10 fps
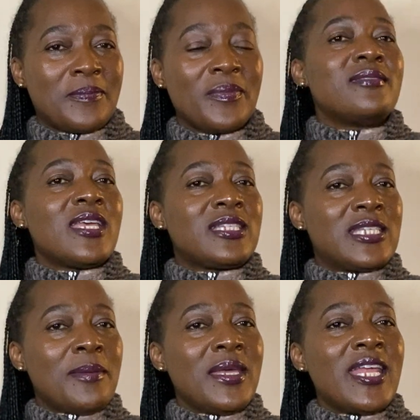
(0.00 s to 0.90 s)
The
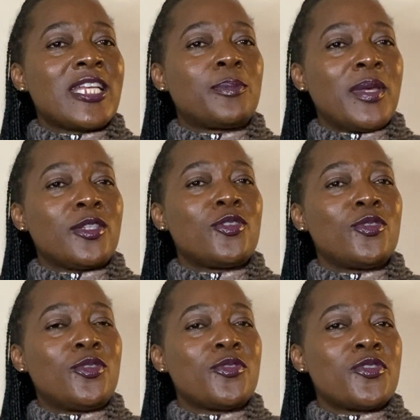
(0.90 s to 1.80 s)
examiner expects you
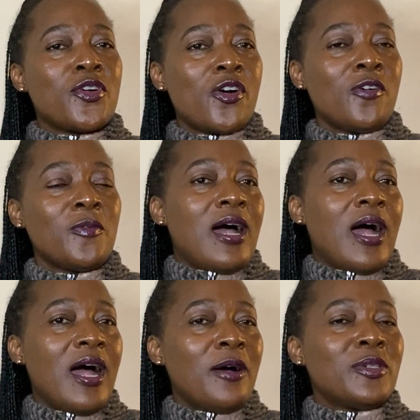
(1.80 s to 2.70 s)
to know
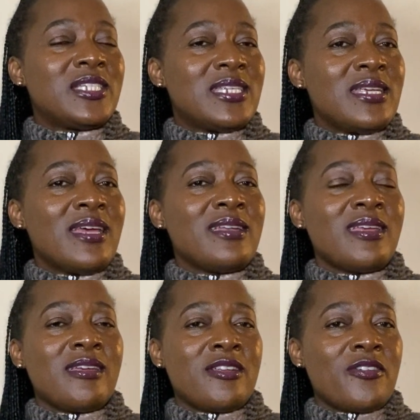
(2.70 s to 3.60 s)
how
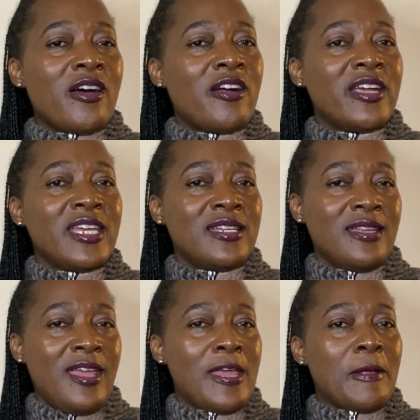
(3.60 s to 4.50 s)
DNA and
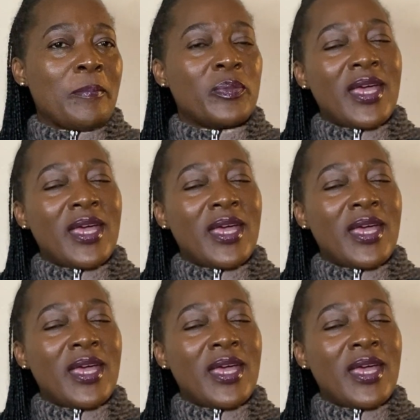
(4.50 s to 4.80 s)
RNA